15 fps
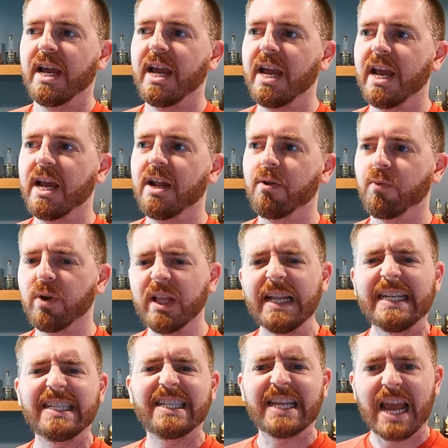and
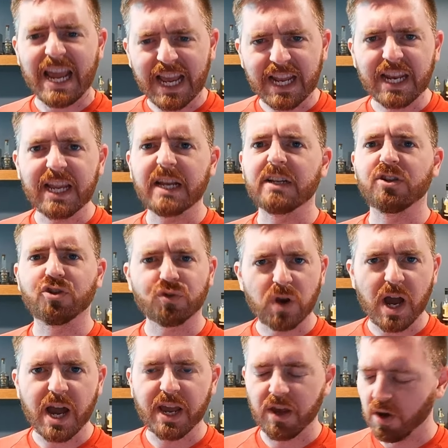really tannic
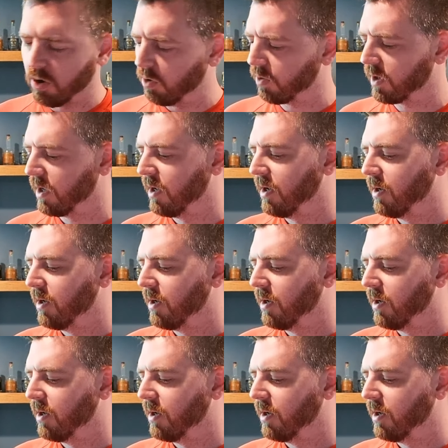dry oak